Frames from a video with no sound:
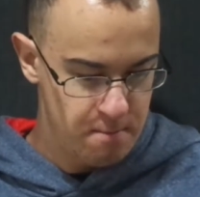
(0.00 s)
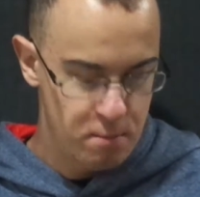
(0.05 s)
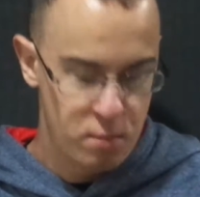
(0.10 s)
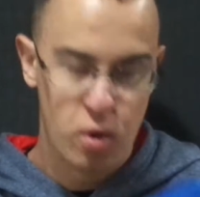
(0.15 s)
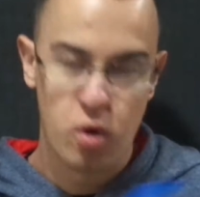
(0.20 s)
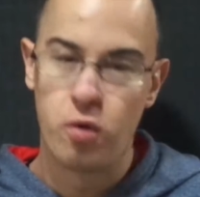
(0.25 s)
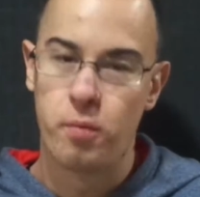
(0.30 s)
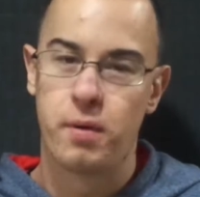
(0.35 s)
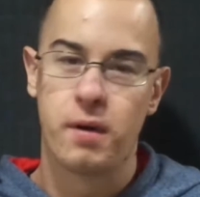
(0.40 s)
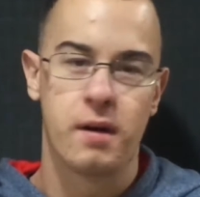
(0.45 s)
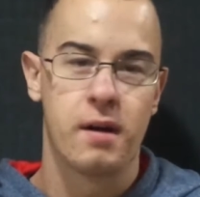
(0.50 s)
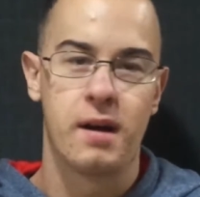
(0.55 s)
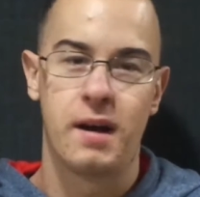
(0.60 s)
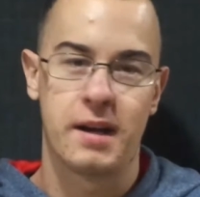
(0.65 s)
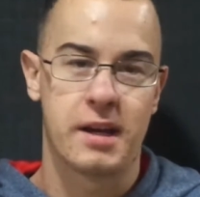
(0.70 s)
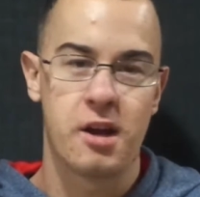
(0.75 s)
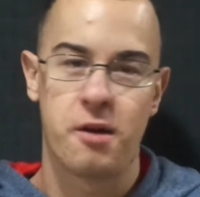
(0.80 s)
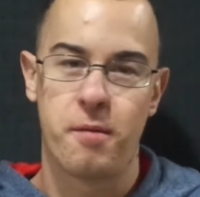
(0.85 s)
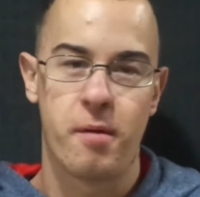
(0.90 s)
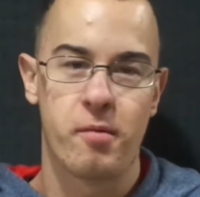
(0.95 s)
Who? I
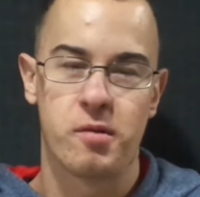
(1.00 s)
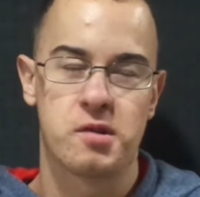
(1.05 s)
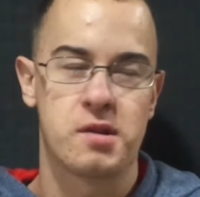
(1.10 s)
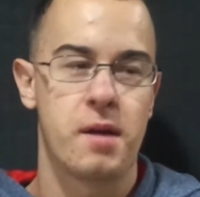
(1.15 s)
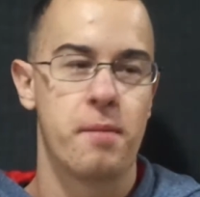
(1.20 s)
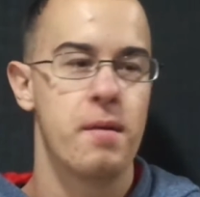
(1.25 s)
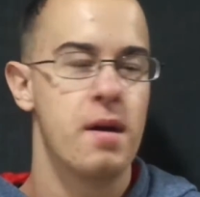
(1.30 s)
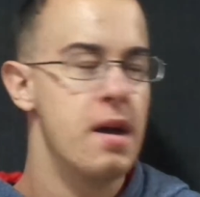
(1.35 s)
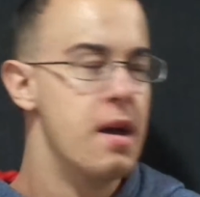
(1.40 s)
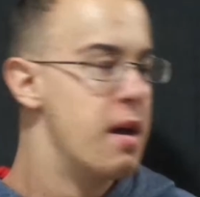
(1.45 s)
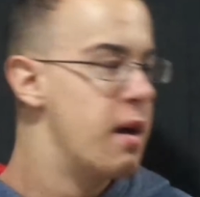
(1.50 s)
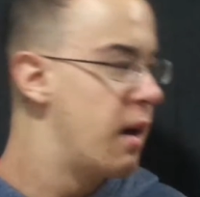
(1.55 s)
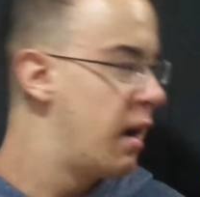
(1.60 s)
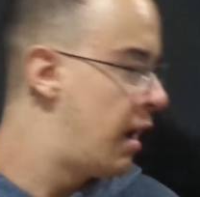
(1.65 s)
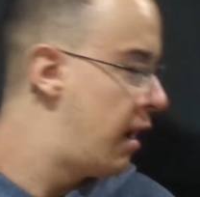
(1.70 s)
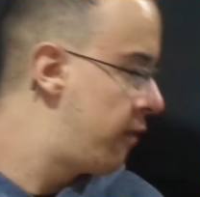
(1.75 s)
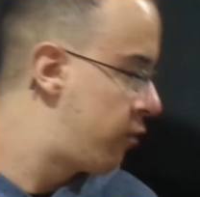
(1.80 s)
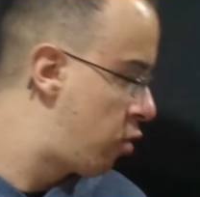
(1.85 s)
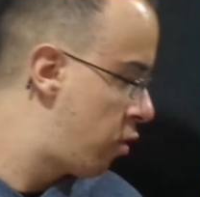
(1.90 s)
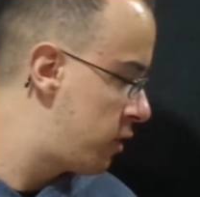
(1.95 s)
can't remember his name.
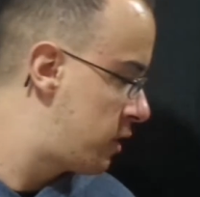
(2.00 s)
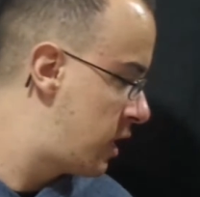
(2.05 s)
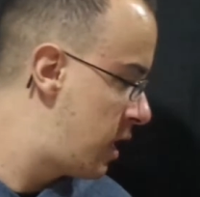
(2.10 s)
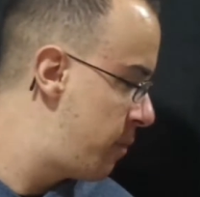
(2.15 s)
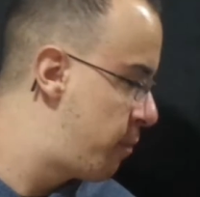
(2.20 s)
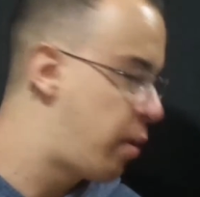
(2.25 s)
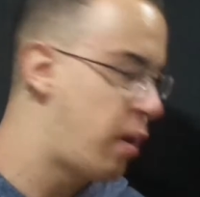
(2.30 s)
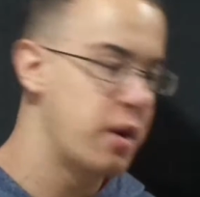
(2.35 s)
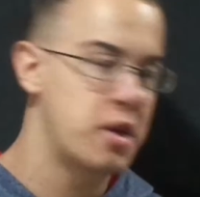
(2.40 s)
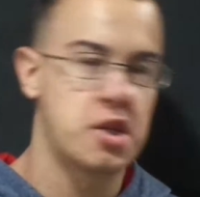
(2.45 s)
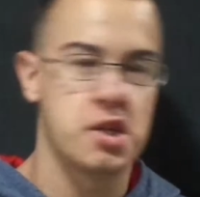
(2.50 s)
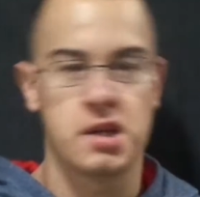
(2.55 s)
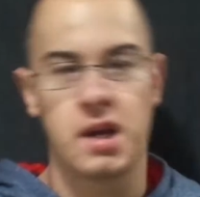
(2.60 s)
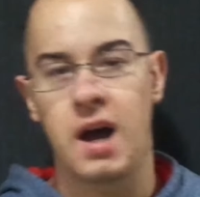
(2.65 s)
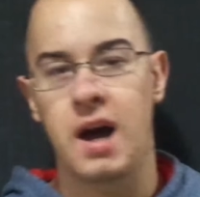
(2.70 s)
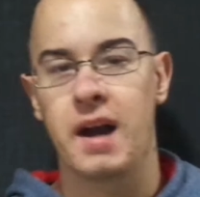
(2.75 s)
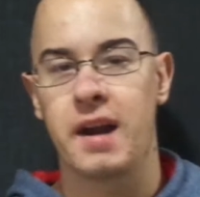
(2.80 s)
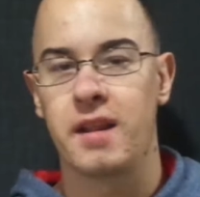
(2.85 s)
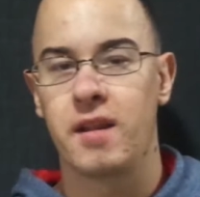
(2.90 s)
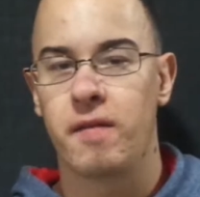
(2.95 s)
Uh, of course, he punches
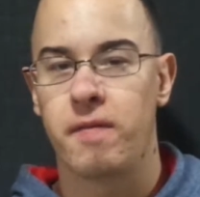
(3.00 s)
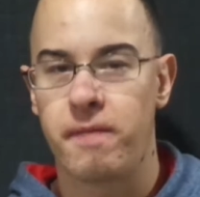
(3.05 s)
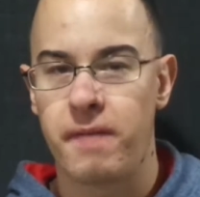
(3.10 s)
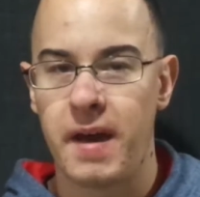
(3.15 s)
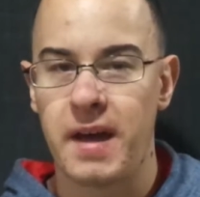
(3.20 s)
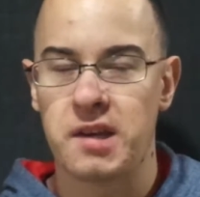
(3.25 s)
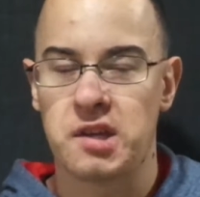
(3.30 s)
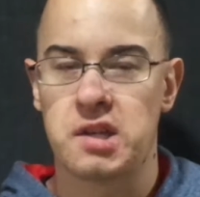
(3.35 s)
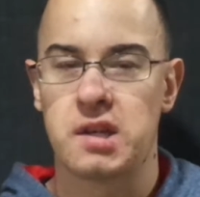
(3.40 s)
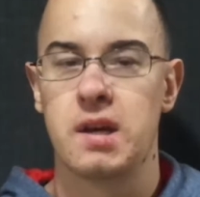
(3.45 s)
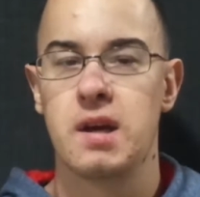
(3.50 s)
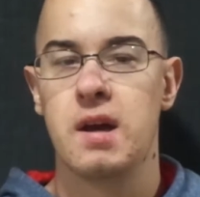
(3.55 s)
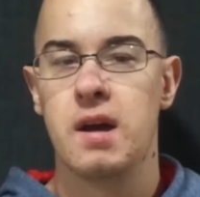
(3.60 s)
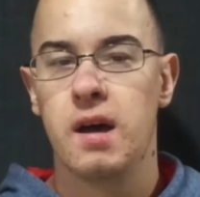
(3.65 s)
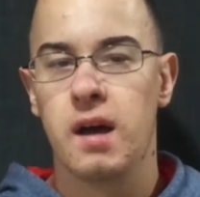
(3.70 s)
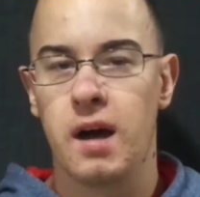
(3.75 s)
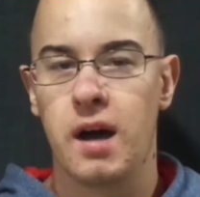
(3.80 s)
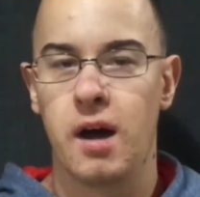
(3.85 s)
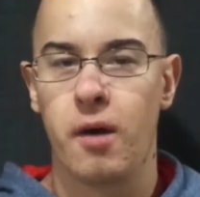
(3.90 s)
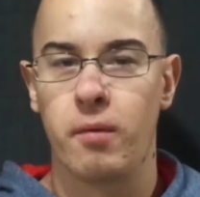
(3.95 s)
Han in the face,
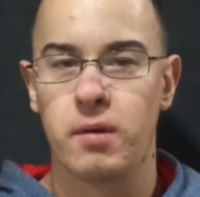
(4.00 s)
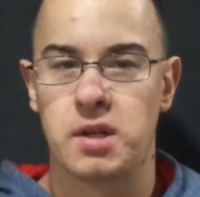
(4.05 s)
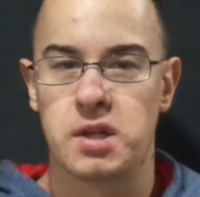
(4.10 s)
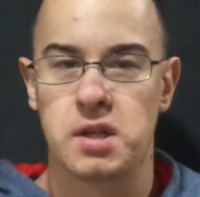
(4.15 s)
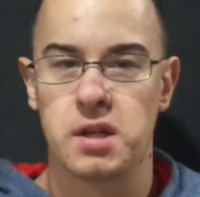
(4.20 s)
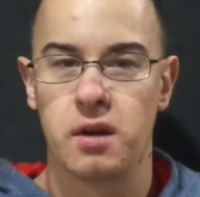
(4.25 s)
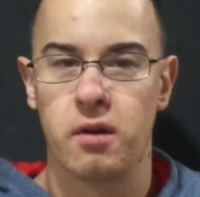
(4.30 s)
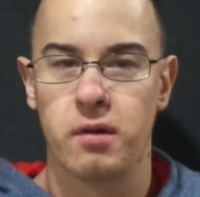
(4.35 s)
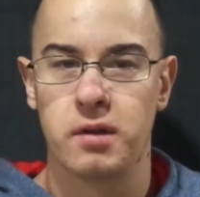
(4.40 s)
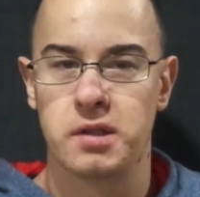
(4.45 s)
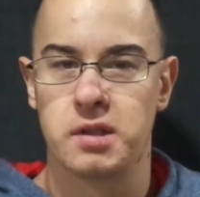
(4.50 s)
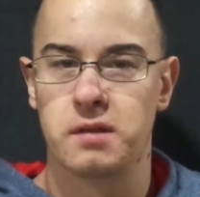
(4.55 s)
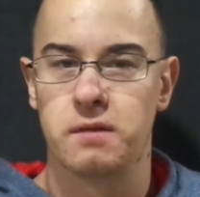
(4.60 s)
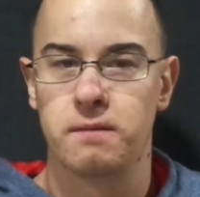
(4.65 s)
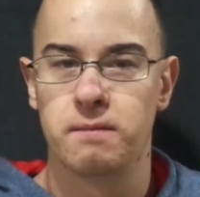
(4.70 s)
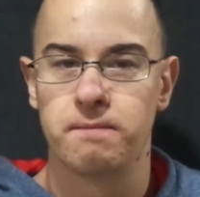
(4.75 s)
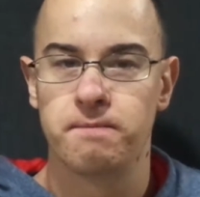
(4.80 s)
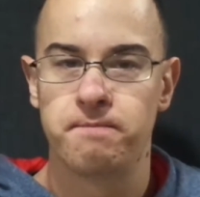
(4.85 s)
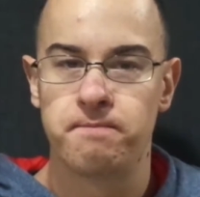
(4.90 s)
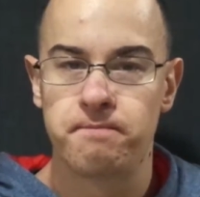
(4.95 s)
uh, which, you know, isn't
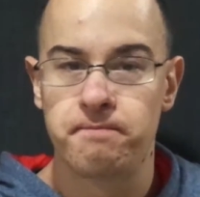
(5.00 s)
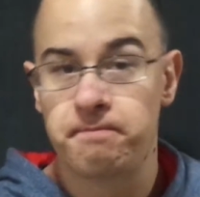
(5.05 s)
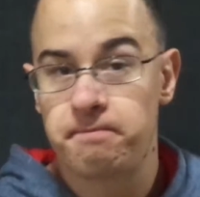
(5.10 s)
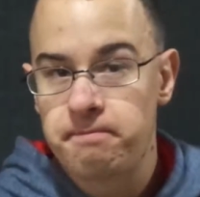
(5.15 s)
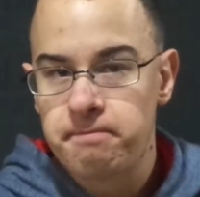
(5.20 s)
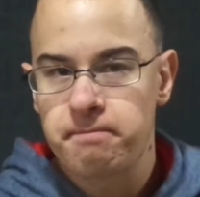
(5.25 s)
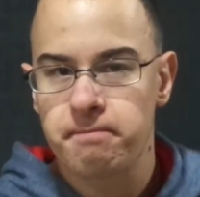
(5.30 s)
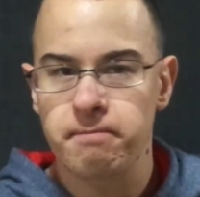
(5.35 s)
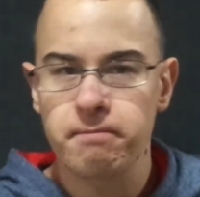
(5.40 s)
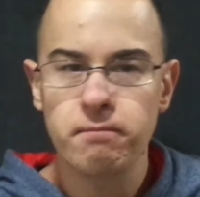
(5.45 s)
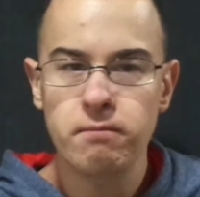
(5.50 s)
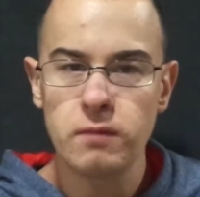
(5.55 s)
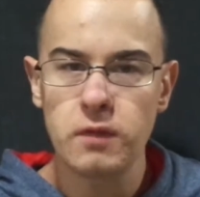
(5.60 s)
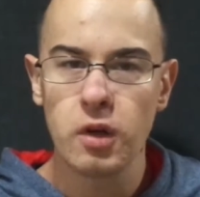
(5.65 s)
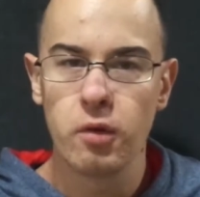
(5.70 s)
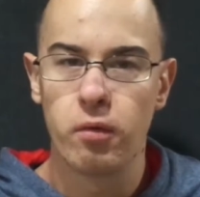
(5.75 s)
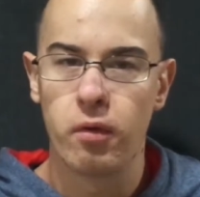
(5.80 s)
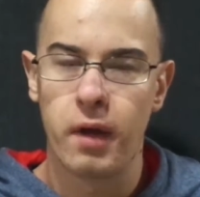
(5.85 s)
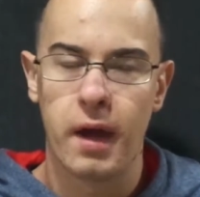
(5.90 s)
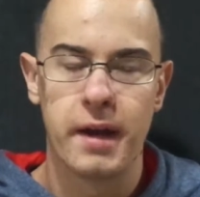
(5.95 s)

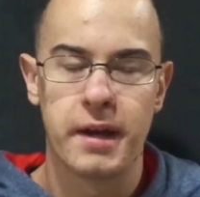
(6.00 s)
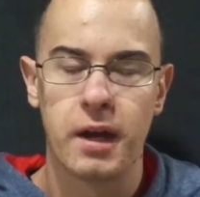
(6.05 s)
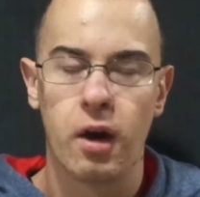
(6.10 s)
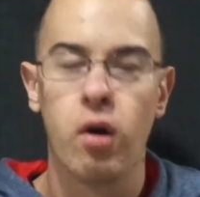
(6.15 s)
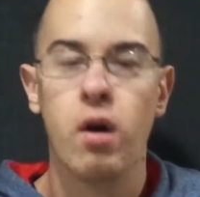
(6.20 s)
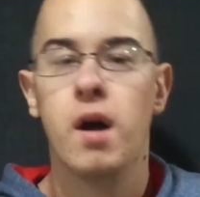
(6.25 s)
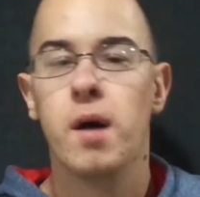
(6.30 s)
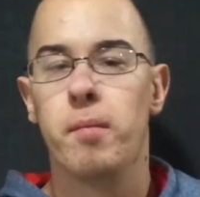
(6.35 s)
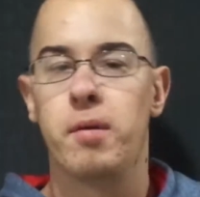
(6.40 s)
really ideal.